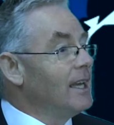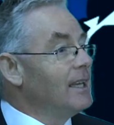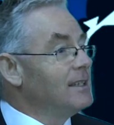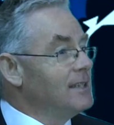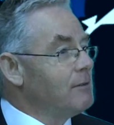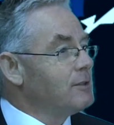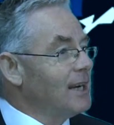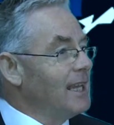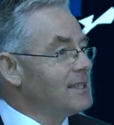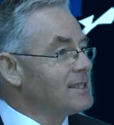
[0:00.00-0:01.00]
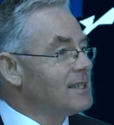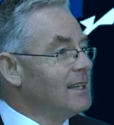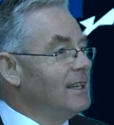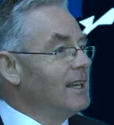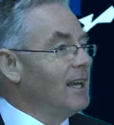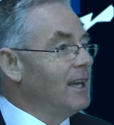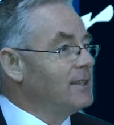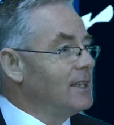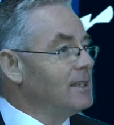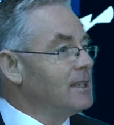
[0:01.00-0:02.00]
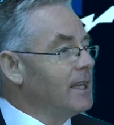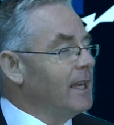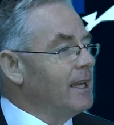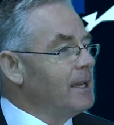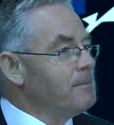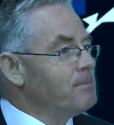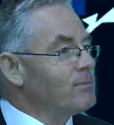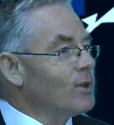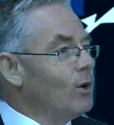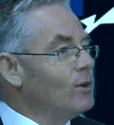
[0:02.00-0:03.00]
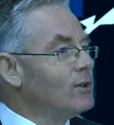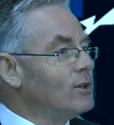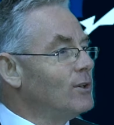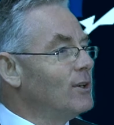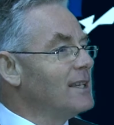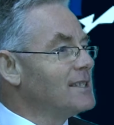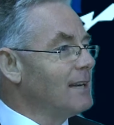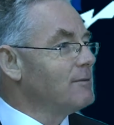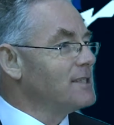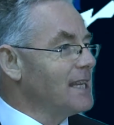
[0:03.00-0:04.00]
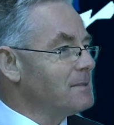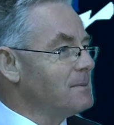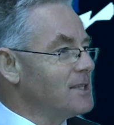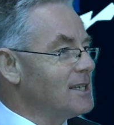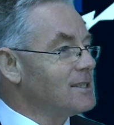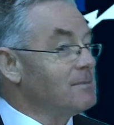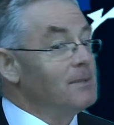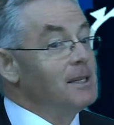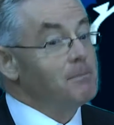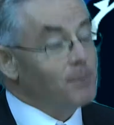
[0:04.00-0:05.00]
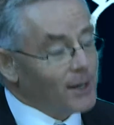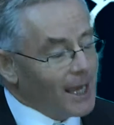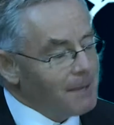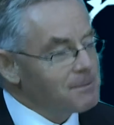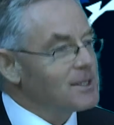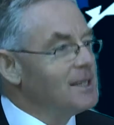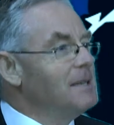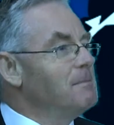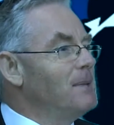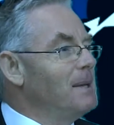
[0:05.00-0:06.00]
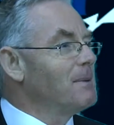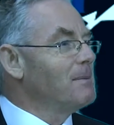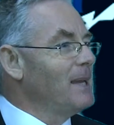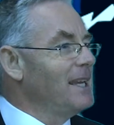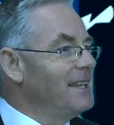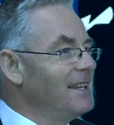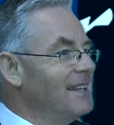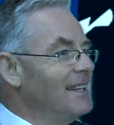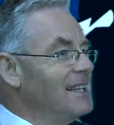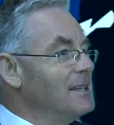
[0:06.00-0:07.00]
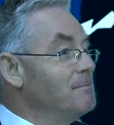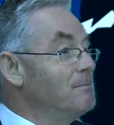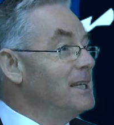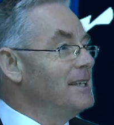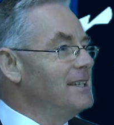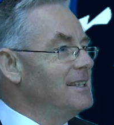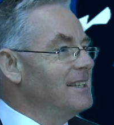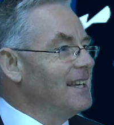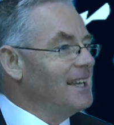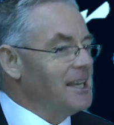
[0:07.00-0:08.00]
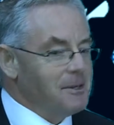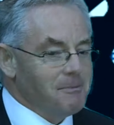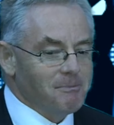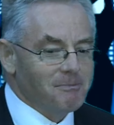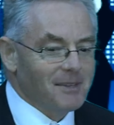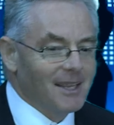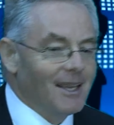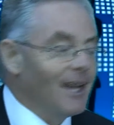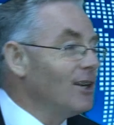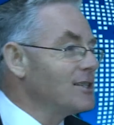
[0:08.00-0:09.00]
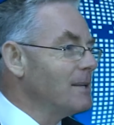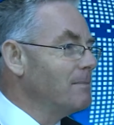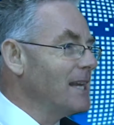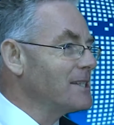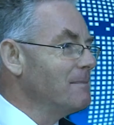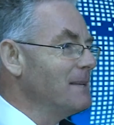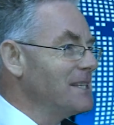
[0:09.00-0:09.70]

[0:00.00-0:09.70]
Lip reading: nevertheless, I think under a self-assessment system, perhaps people may be, I'm not saying pessimistic.